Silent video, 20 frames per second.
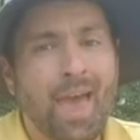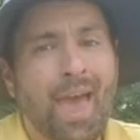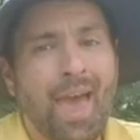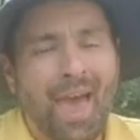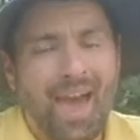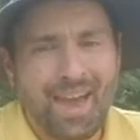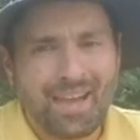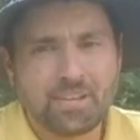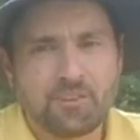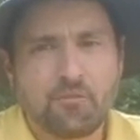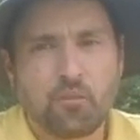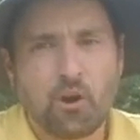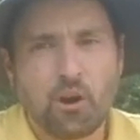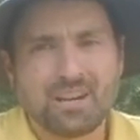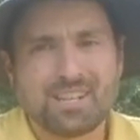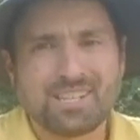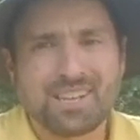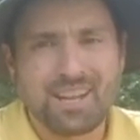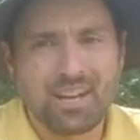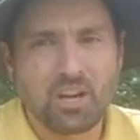as far
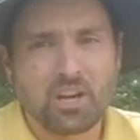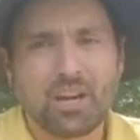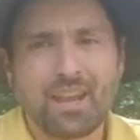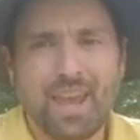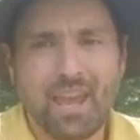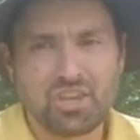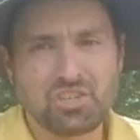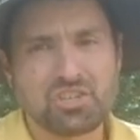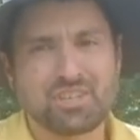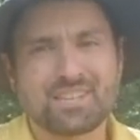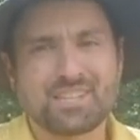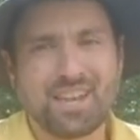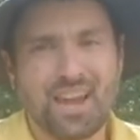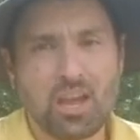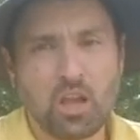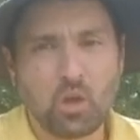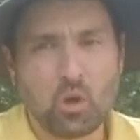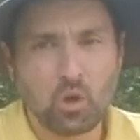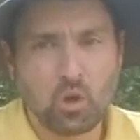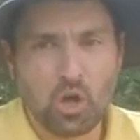as the irrigation
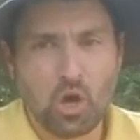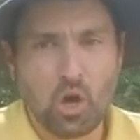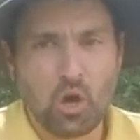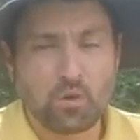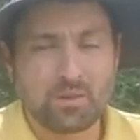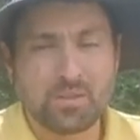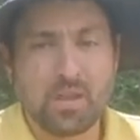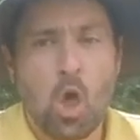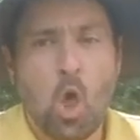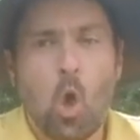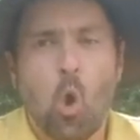cycle goes.